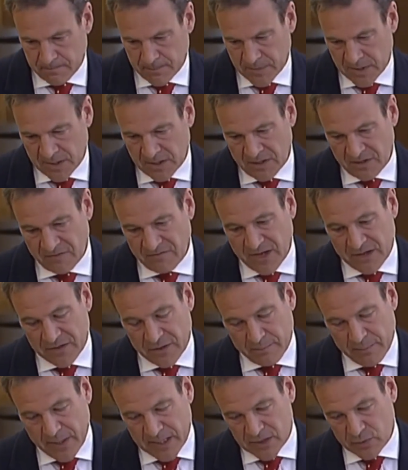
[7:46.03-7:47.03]
In fact, the
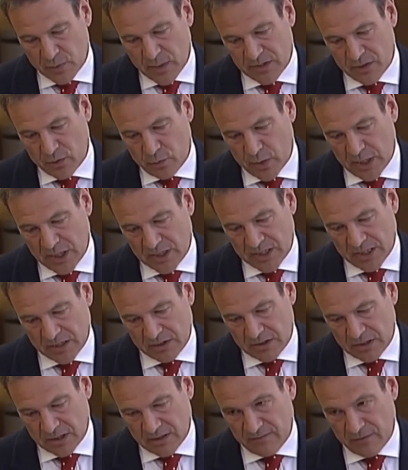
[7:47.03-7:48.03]
best way that we think to
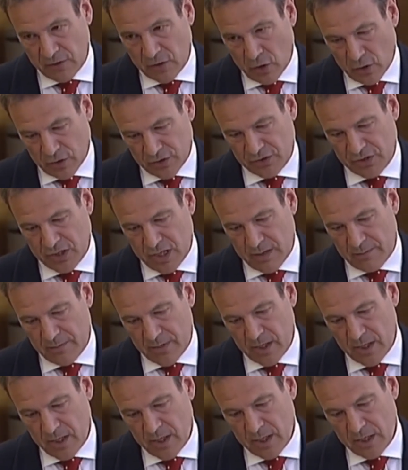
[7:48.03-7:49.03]
give long-term
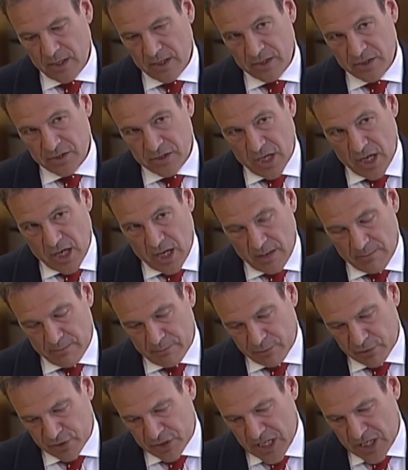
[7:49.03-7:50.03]

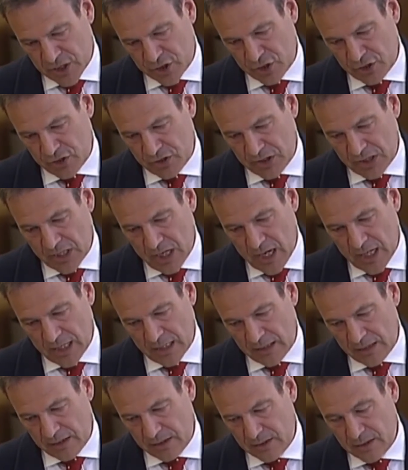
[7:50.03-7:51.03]
protection to the
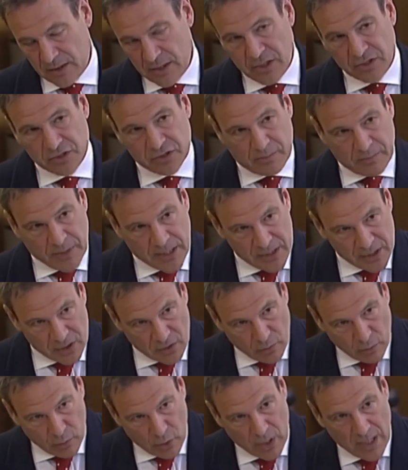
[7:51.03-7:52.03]
island, depending on
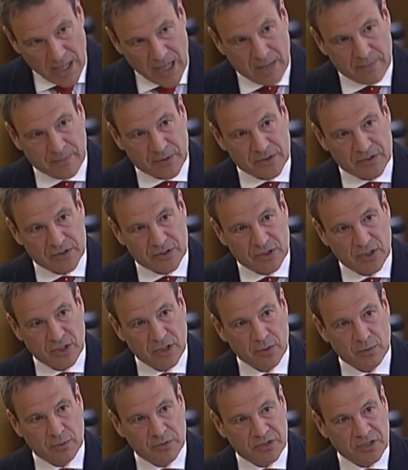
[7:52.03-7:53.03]
what happens
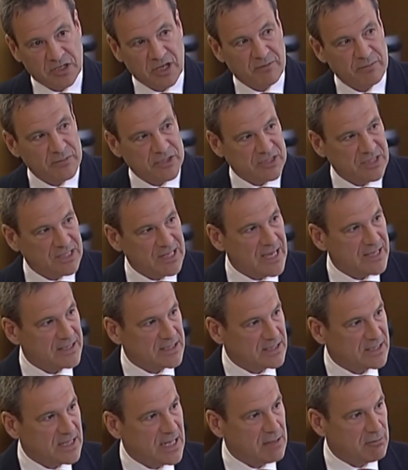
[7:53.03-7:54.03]
with the government's
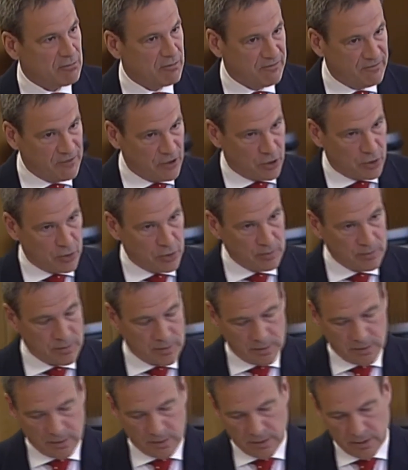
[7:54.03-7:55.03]
landscape review,
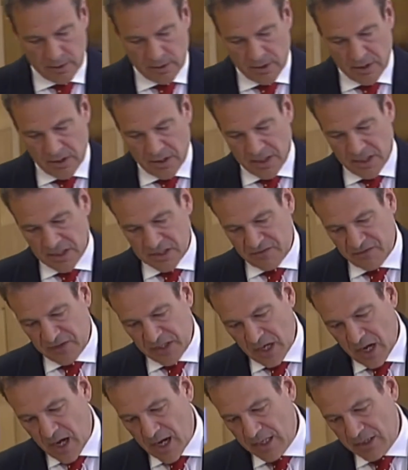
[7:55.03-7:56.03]
is for the
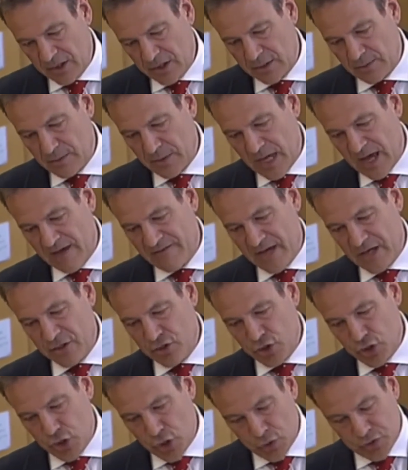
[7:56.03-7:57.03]
island to have a
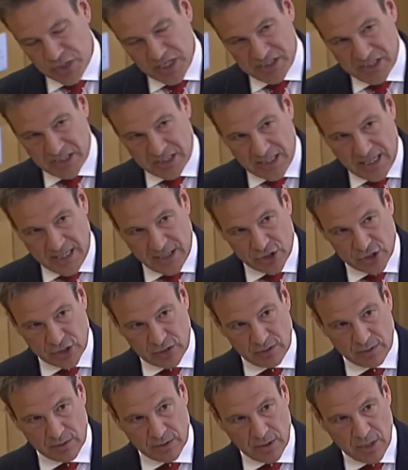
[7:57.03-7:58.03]
new designation,
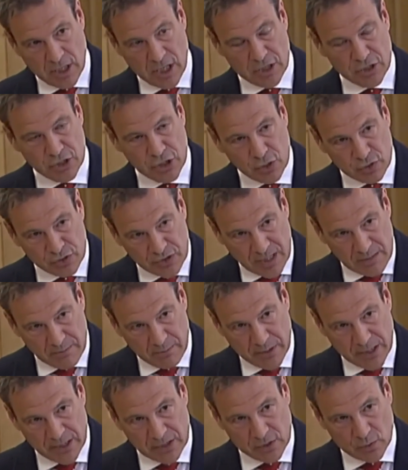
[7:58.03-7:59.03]
a new
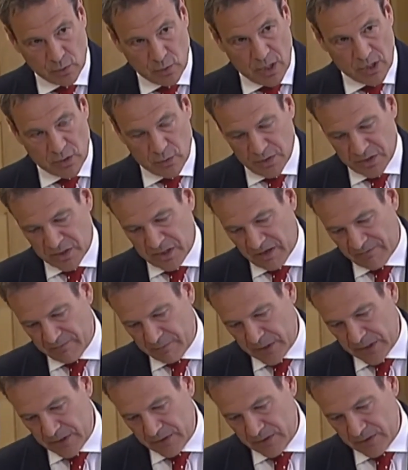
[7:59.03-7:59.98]
template to work with government